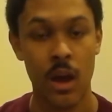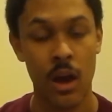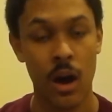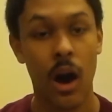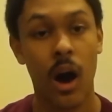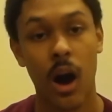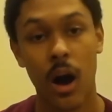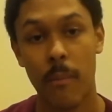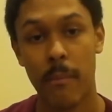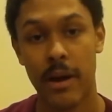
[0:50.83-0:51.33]

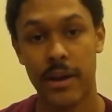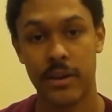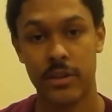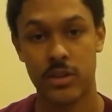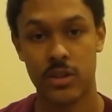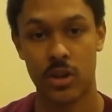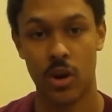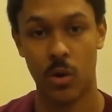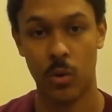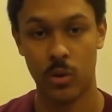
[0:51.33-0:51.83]
Heart, Mind and
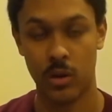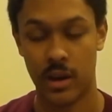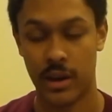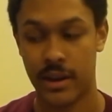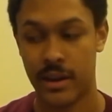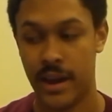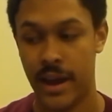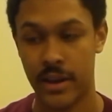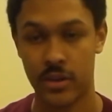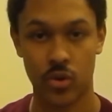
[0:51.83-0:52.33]
Soul looked like
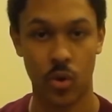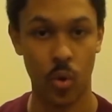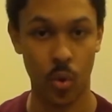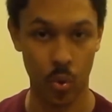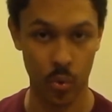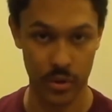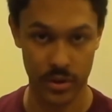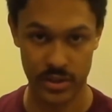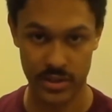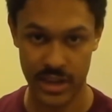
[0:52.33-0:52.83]
it had all
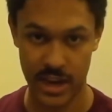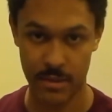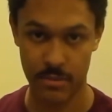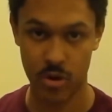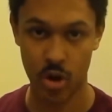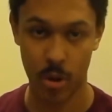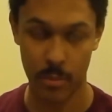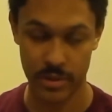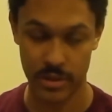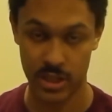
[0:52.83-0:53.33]
the same
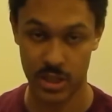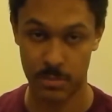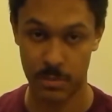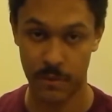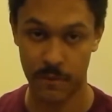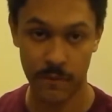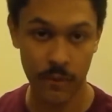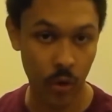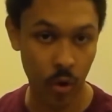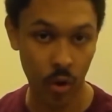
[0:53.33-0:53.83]
comments as
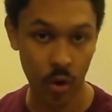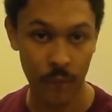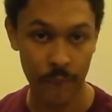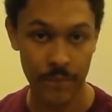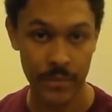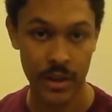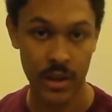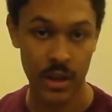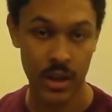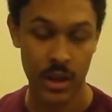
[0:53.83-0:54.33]
before,
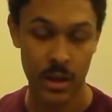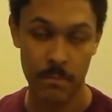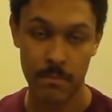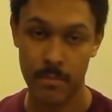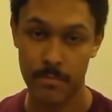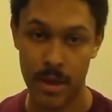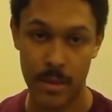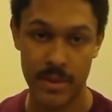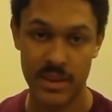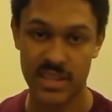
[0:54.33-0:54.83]
but
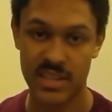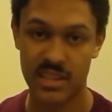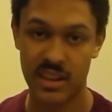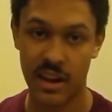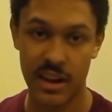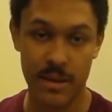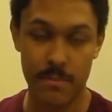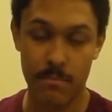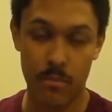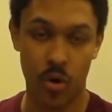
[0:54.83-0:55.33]
maybe
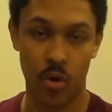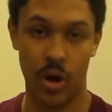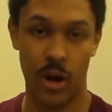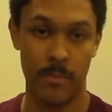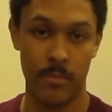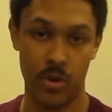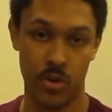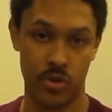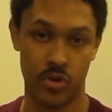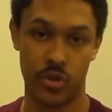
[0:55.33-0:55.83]
slightly more, I'm
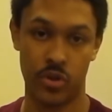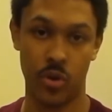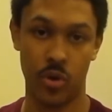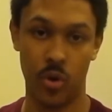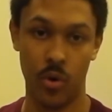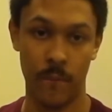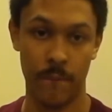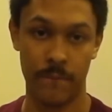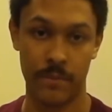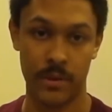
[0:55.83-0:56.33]
not
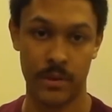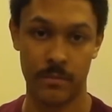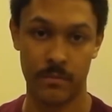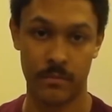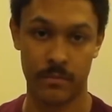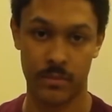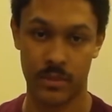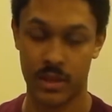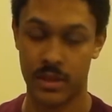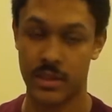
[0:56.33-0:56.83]
sure,
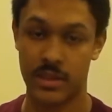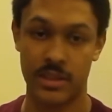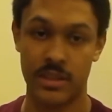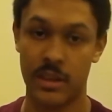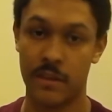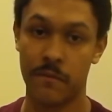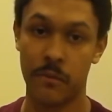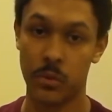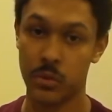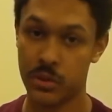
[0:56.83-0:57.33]
because it
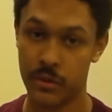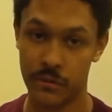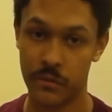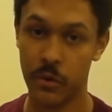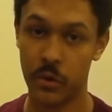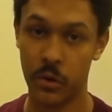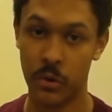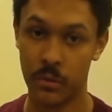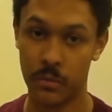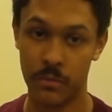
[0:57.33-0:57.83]
said
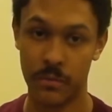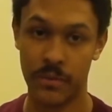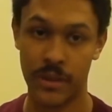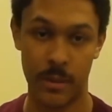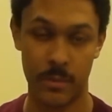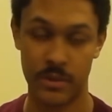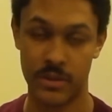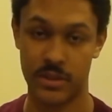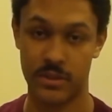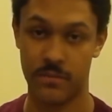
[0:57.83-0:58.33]
44. That
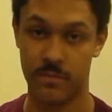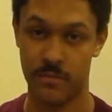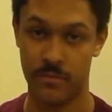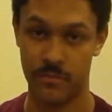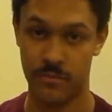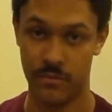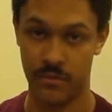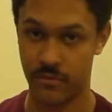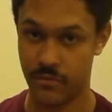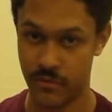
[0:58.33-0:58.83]
was
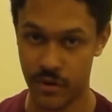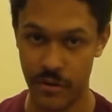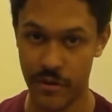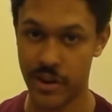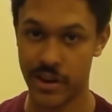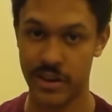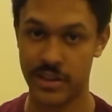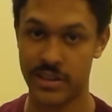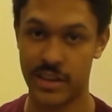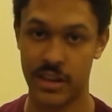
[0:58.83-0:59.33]
very
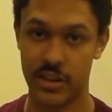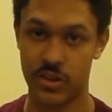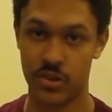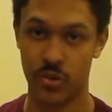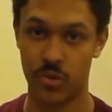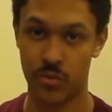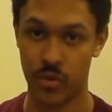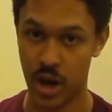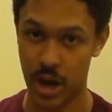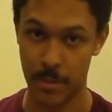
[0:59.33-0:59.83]

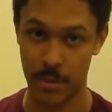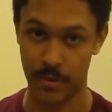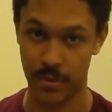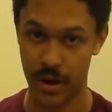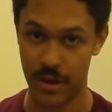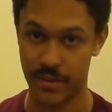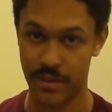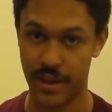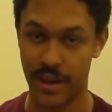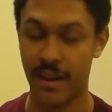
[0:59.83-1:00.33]
unintentional rhyming
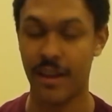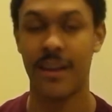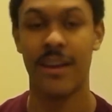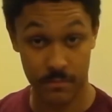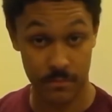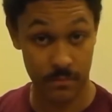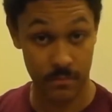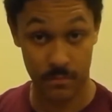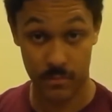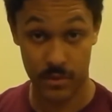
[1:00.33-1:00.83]
right there.
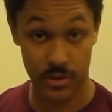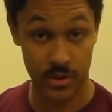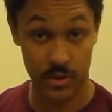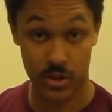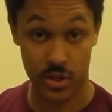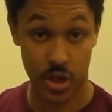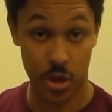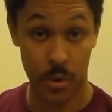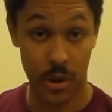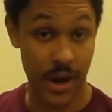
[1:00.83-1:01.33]

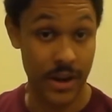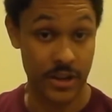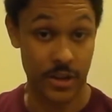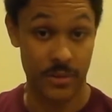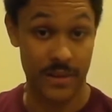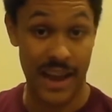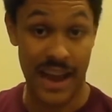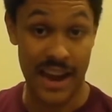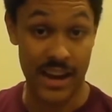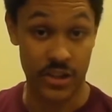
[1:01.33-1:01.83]
So I
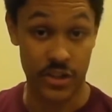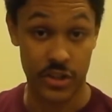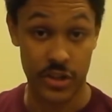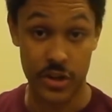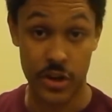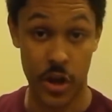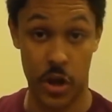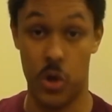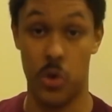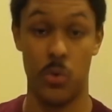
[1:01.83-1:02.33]
don't actually
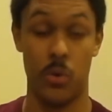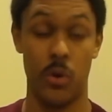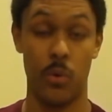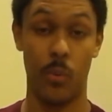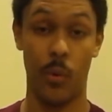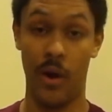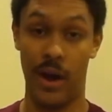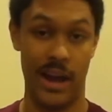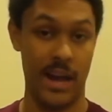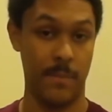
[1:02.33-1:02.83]
know
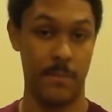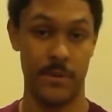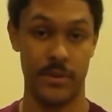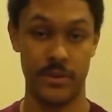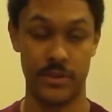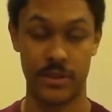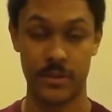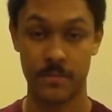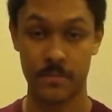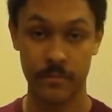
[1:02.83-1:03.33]
what
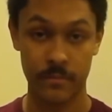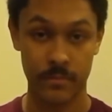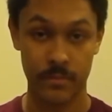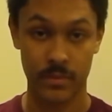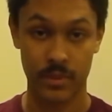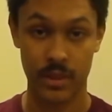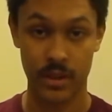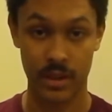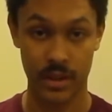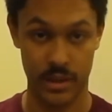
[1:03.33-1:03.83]
happened
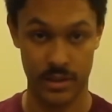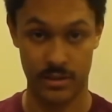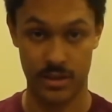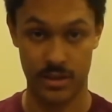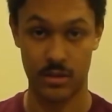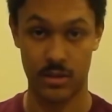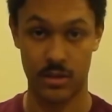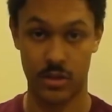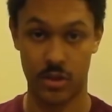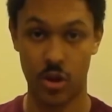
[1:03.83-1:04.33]
in
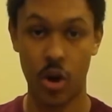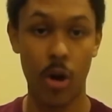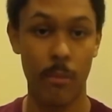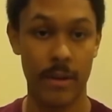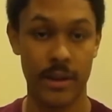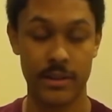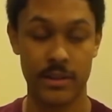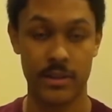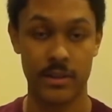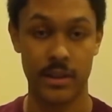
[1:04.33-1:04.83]
of the
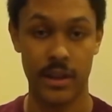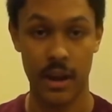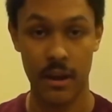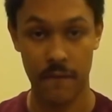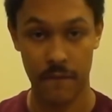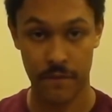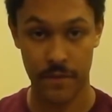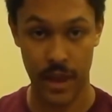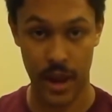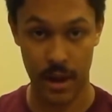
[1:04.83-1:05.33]
comments.
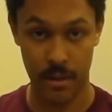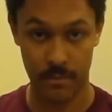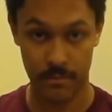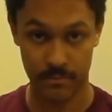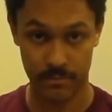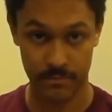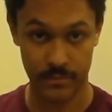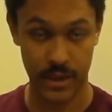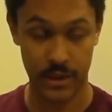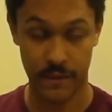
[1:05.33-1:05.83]

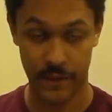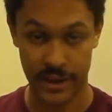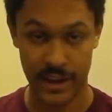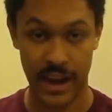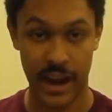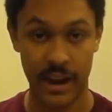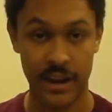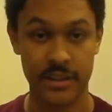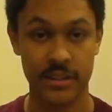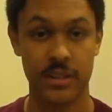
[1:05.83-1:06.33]
If I
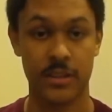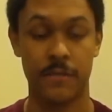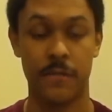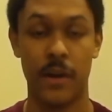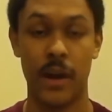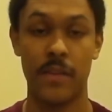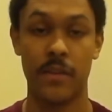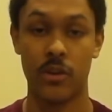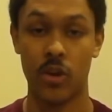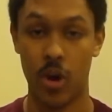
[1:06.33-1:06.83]
can
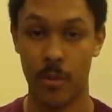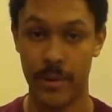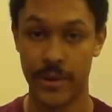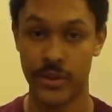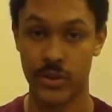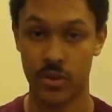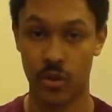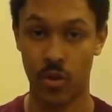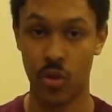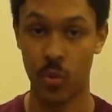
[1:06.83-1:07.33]
identify the
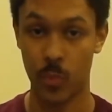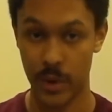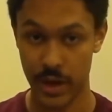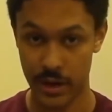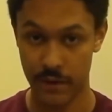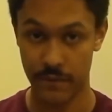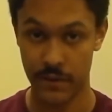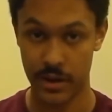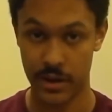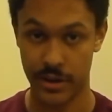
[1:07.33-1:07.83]
comments on the
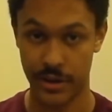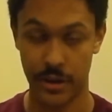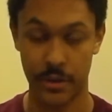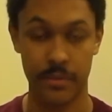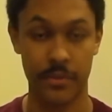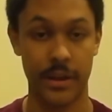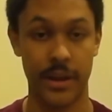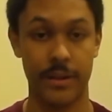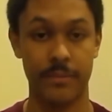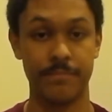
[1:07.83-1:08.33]
winning video,
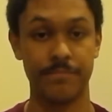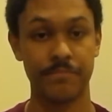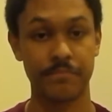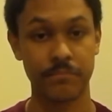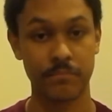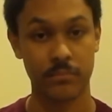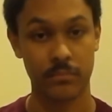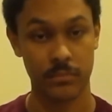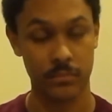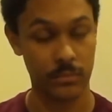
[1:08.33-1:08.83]
then
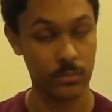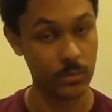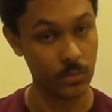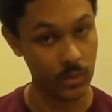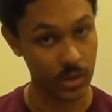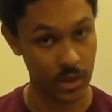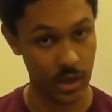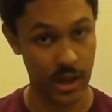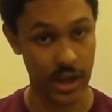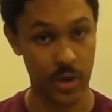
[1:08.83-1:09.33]

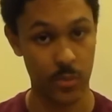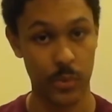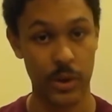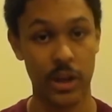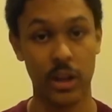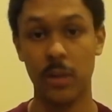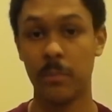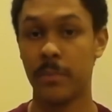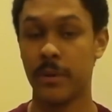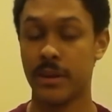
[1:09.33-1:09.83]
I
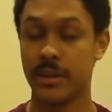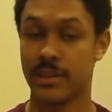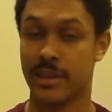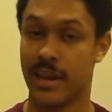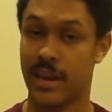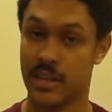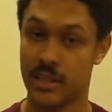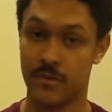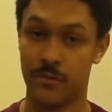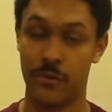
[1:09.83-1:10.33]
will, but
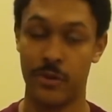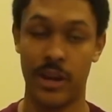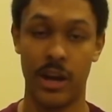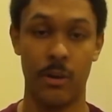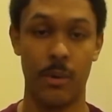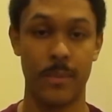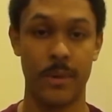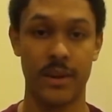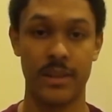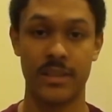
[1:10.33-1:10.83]
as for now,
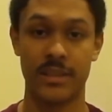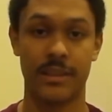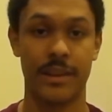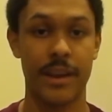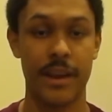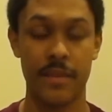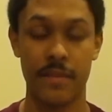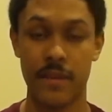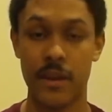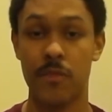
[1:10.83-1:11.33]
I'm gonna
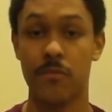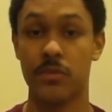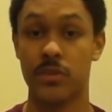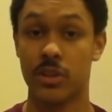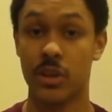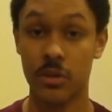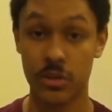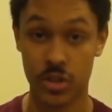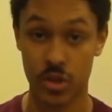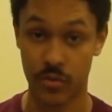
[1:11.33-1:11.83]
say the
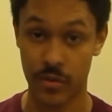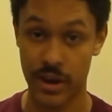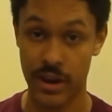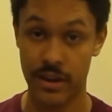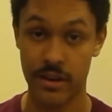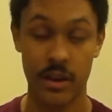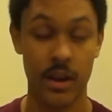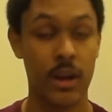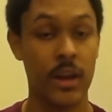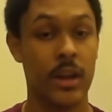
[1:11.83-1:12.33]
results are
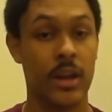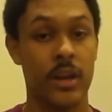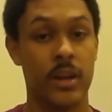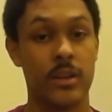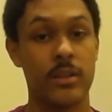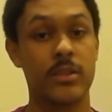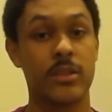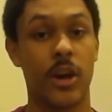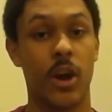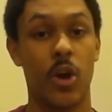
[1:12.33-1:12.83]
in,
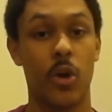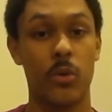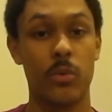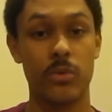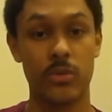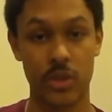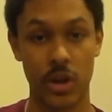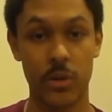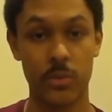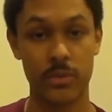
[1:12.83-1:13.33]
so
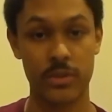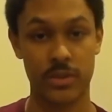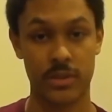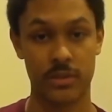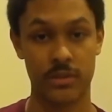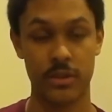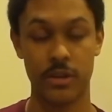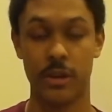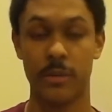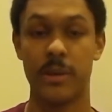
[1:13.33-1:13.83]

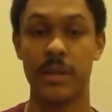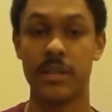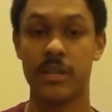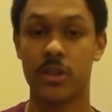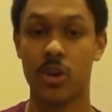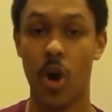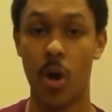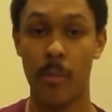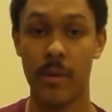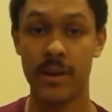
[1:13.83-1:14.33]
you don't need to
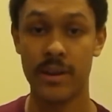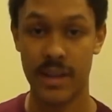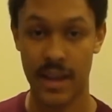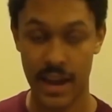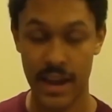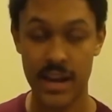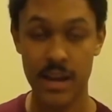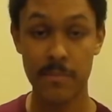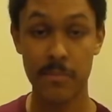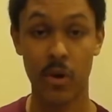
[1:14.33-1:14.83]
comment
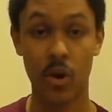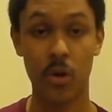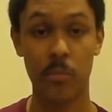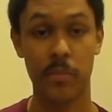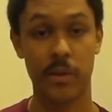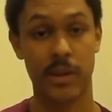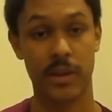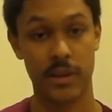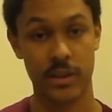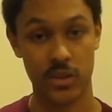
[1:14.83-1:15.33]
anymore,
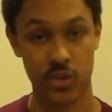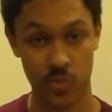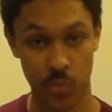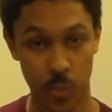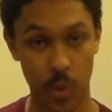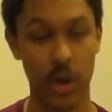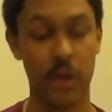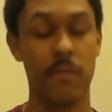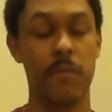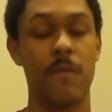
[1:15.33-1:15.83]
because
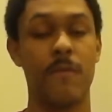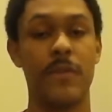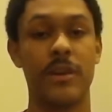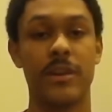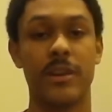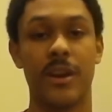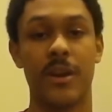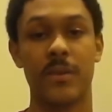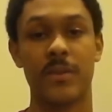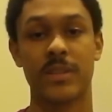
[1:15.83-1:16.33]
one of the
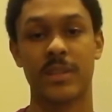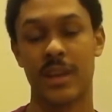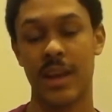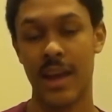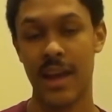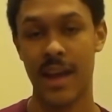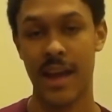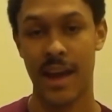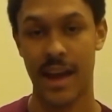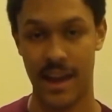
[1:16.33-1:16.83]
videos
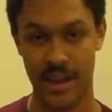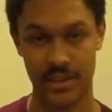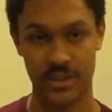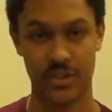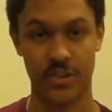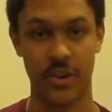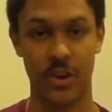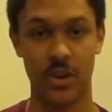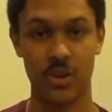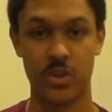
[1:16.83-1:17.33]
has
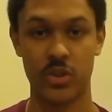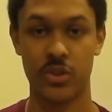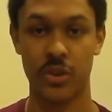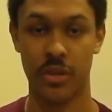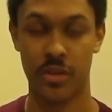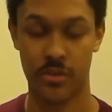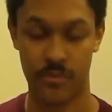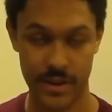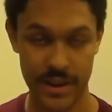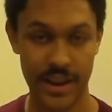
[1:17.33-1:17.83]
got to
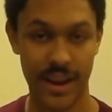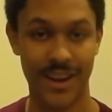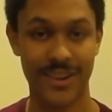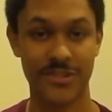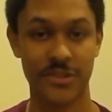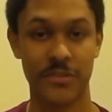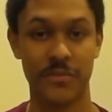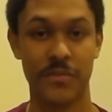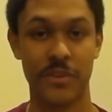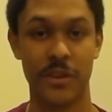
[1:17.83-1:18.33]

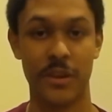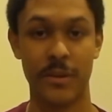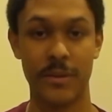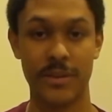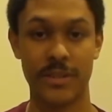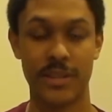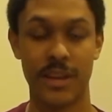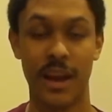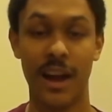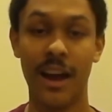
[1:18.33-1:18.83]
300
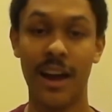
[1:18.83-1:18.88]
views.